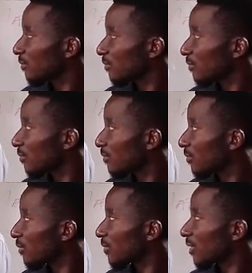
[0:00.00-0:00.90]

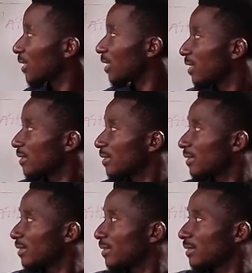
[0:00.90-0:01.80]
Now,
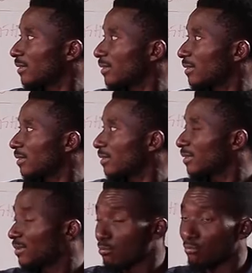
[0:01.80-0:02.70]

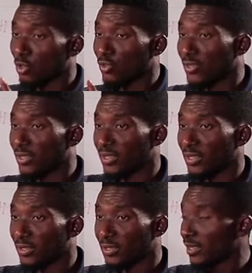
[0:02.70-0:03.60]
consider
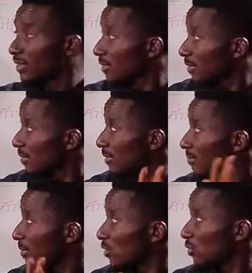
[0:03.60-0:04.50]
the signs of the
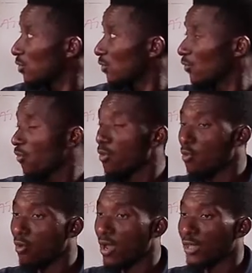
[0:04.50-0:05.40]
balancing terms now.